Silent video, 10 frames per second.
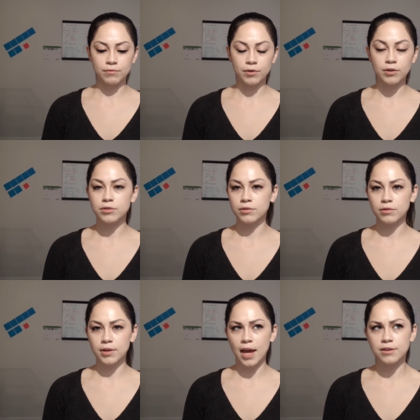or so,
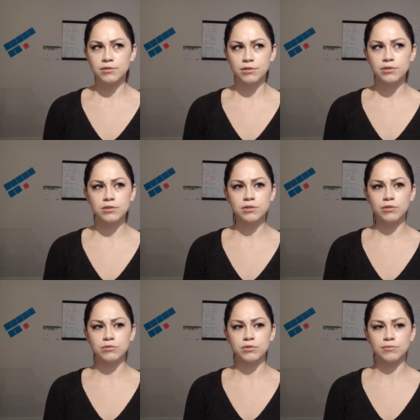yeah, so there's
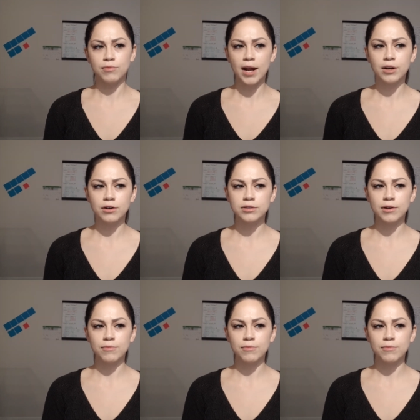those records